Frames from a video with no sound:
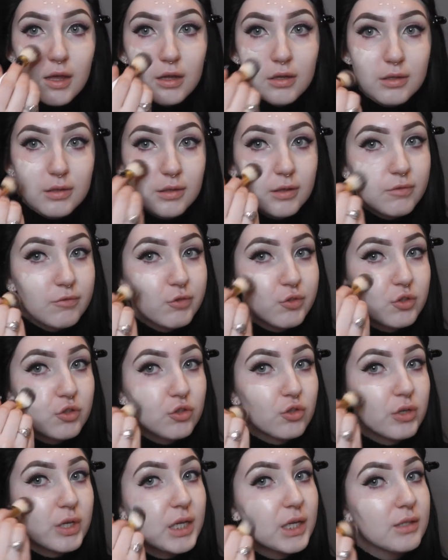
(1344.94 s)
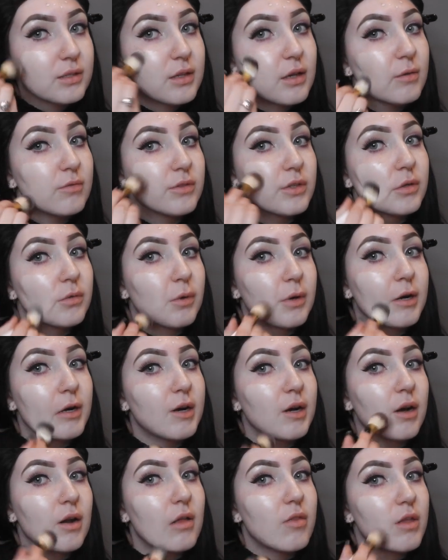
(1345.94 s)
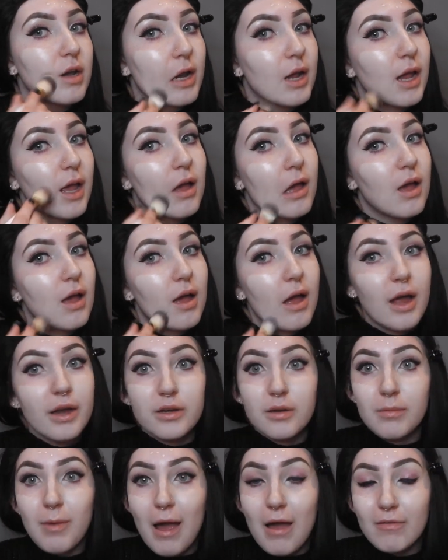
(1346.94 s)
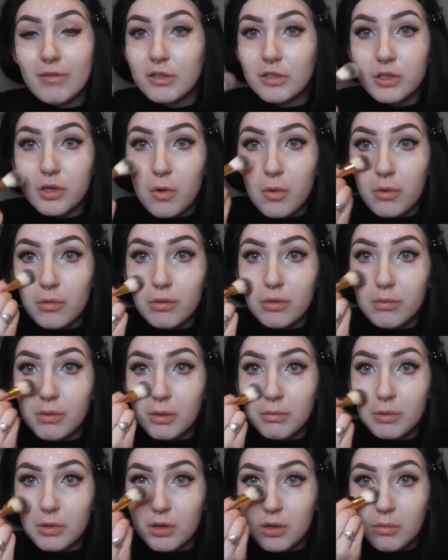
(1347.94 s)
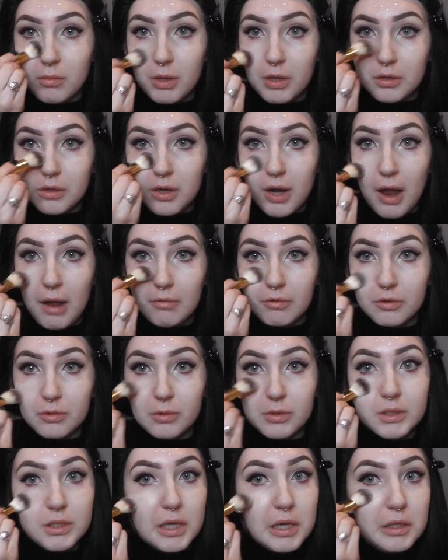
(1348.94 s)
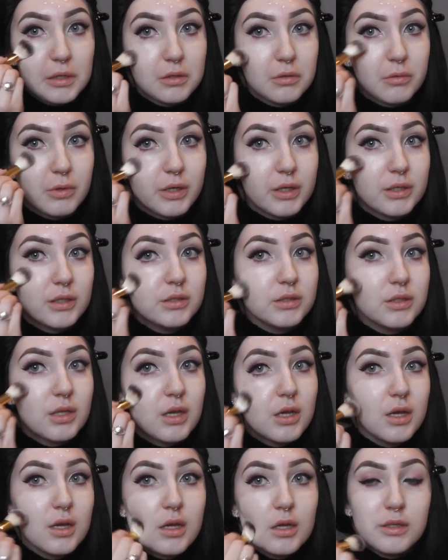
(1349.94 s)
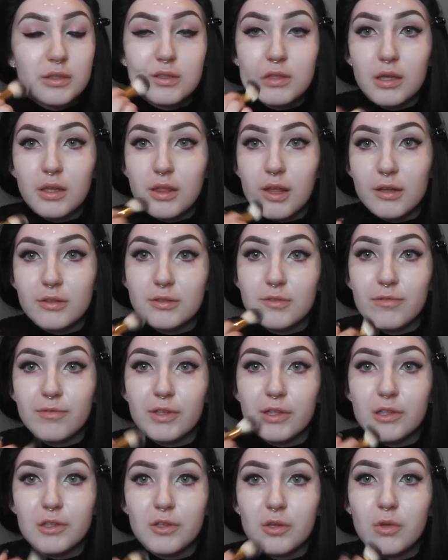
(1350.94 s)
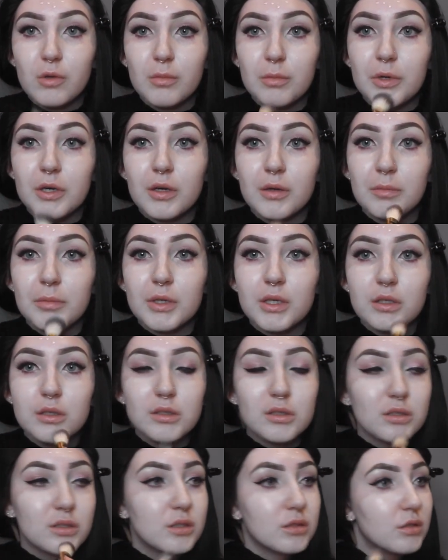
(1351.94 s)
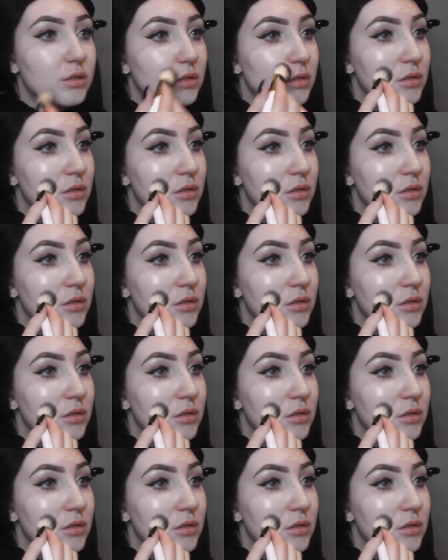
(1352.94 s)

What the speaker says: it leaves streaks everywhere, and then I end up having to go in with my beauty blender afterwards anyways. It's like that defeats the whole purpose.